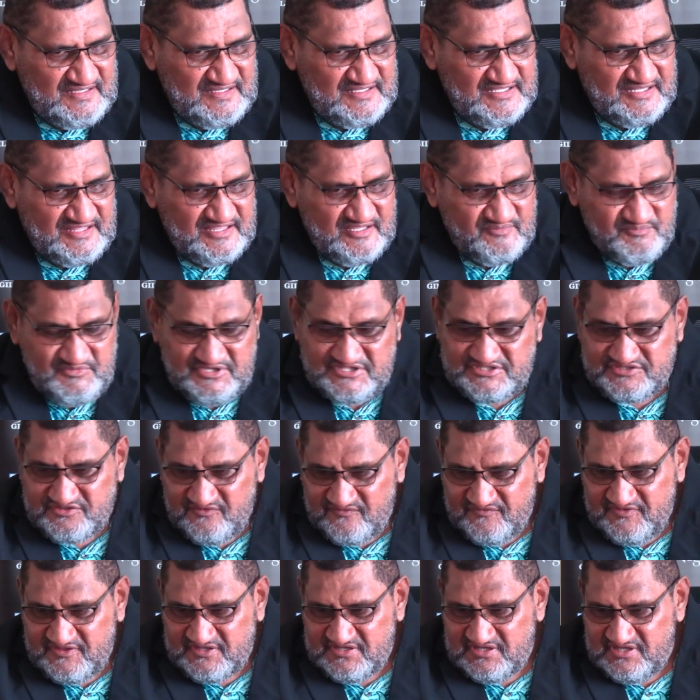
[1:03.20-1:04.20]
in the midst
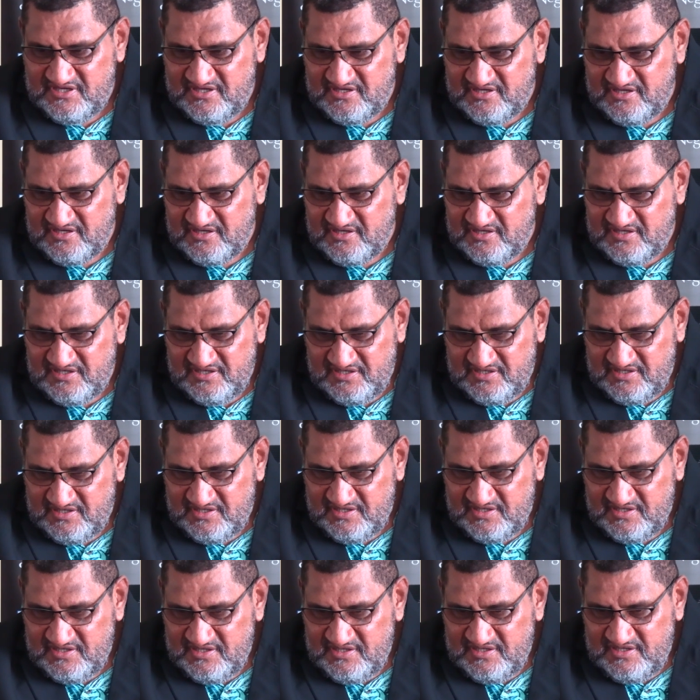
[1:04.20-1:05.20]
of the,
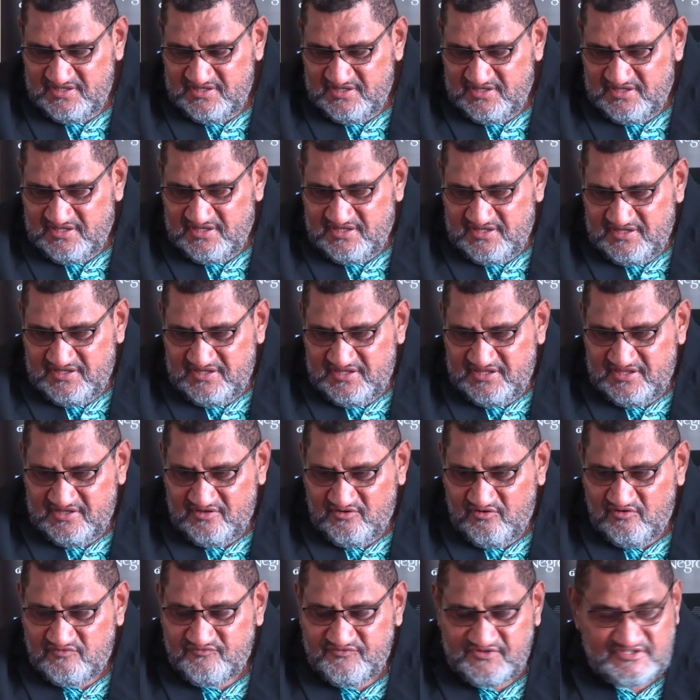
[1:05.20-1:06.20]
the
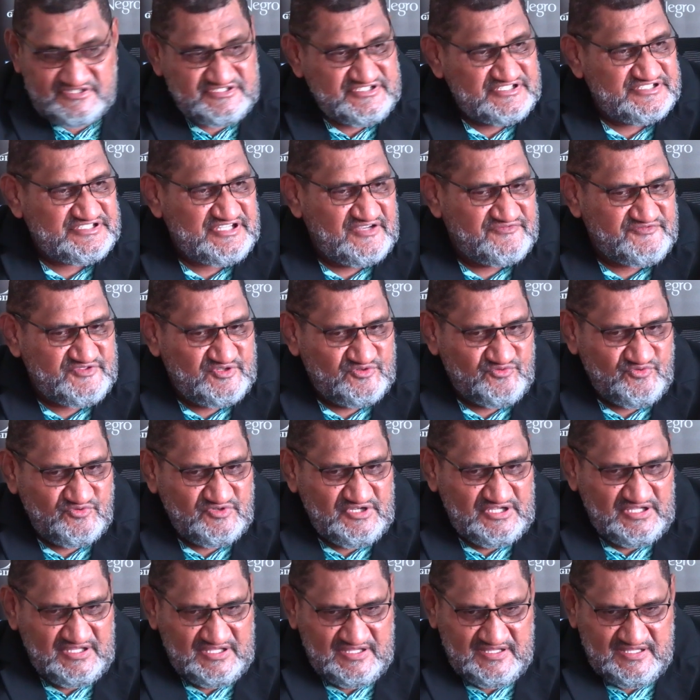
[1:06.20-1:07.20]
conference this
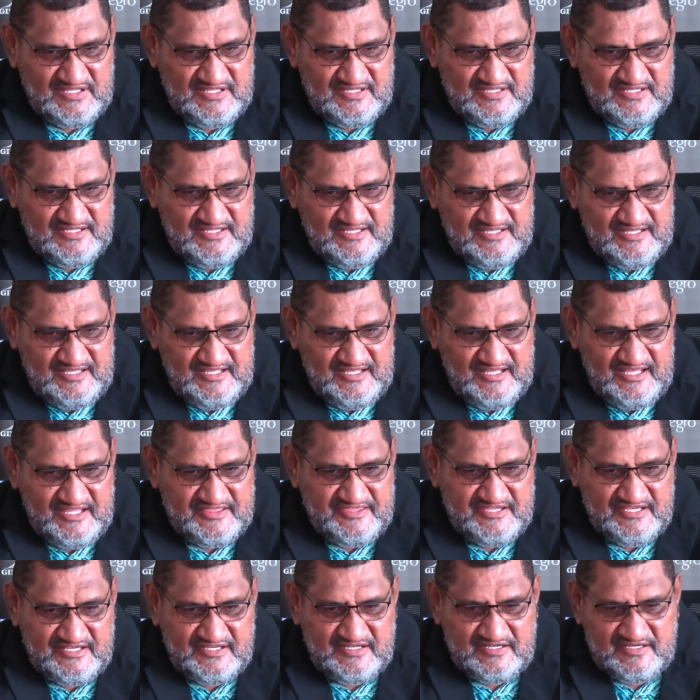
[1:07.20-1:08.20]
afternoon. Eh? I
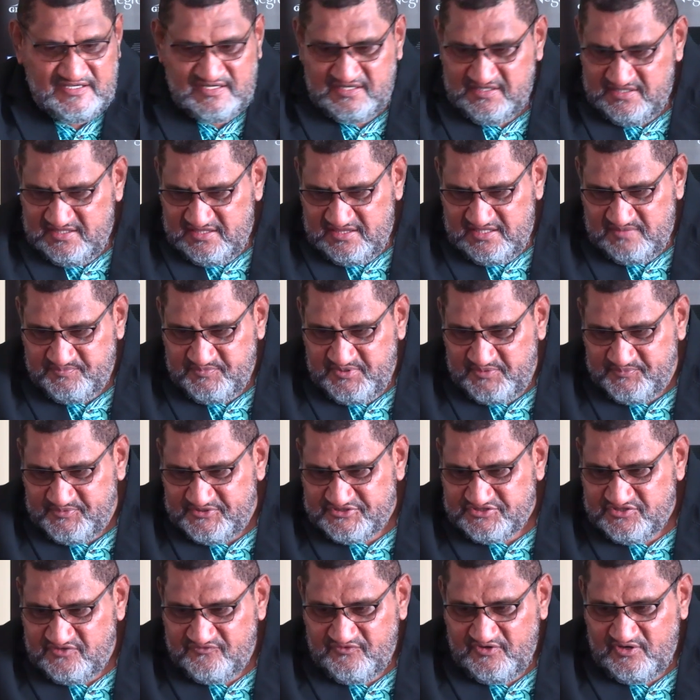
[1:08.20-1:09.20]
think uh, the
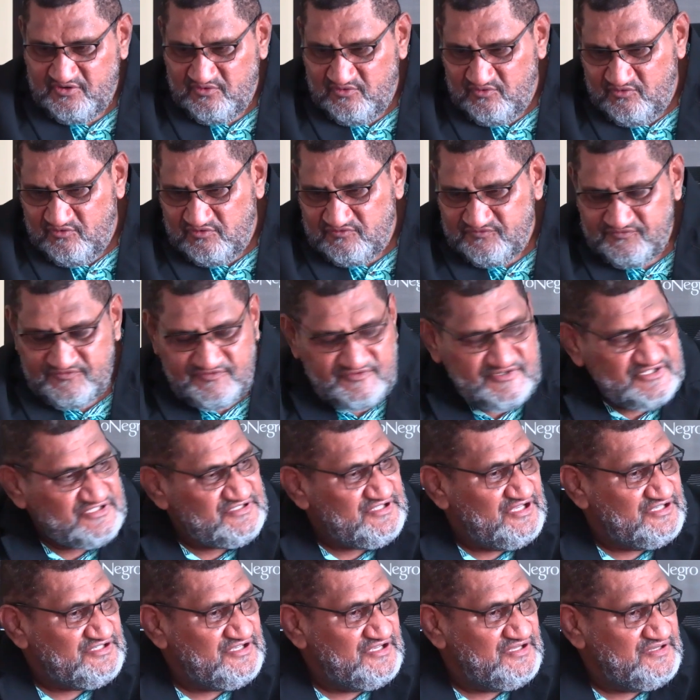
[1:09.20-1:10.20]
purpose of our confer
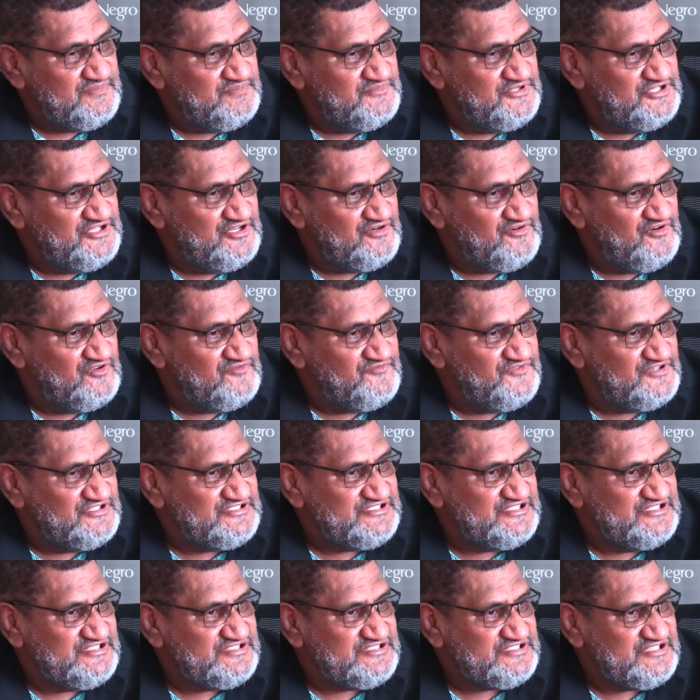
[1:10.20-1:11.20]
uh, media
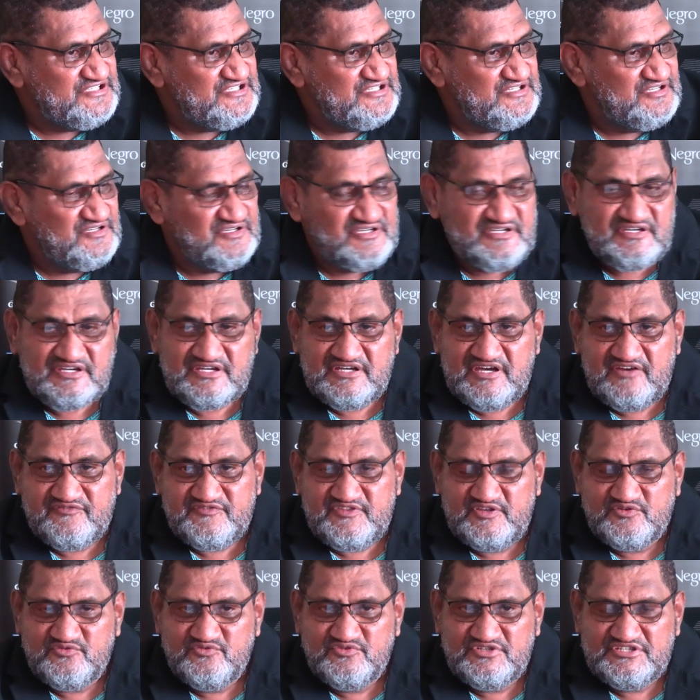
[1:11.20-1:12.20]
conference this uh,
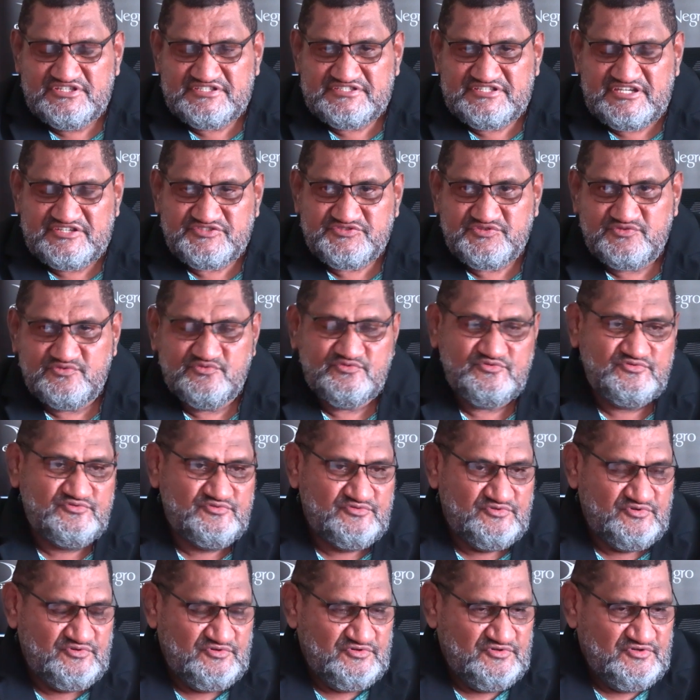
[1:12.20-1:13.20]
afternoon is just to
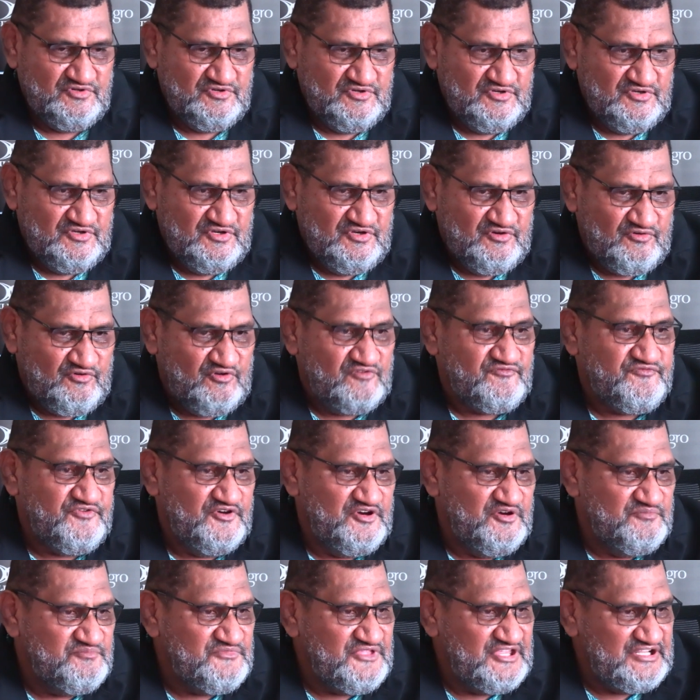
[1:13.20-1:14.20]

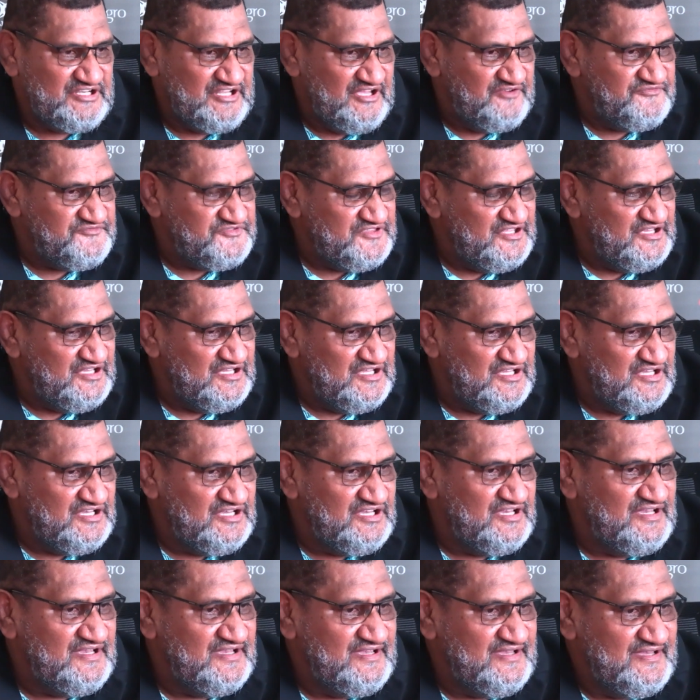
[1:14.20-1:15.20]
confirm that
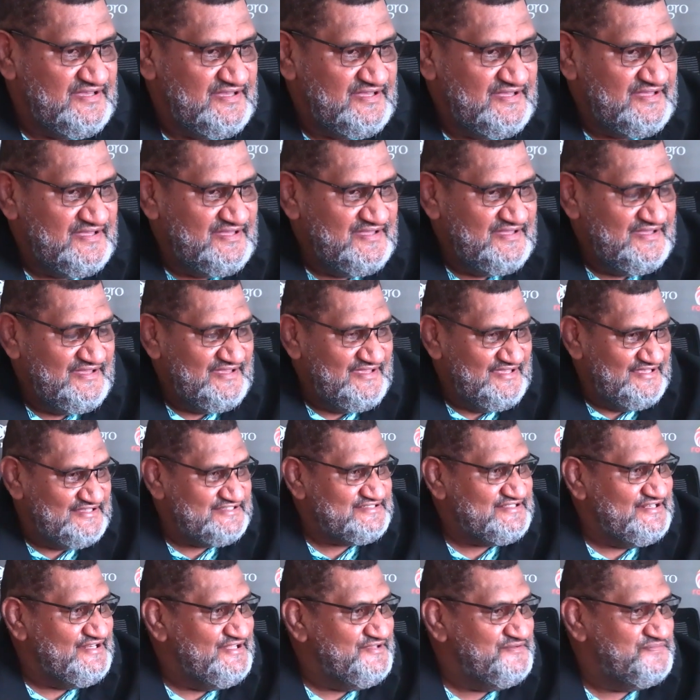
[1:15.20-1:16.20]
after
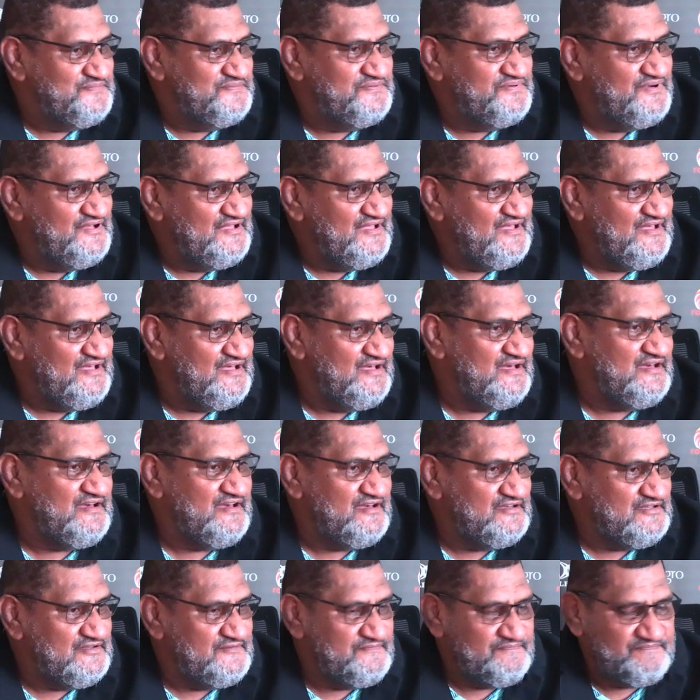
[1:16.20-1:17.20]
his leave
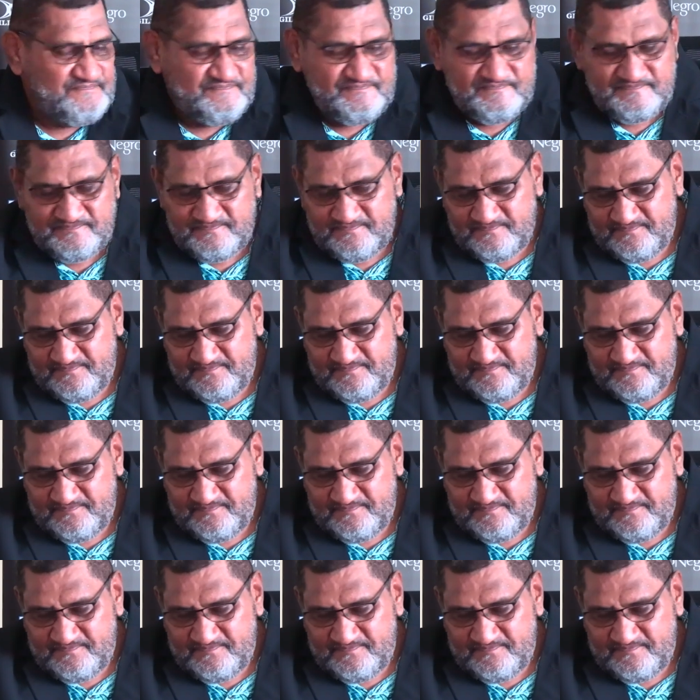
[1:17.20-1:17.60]
um,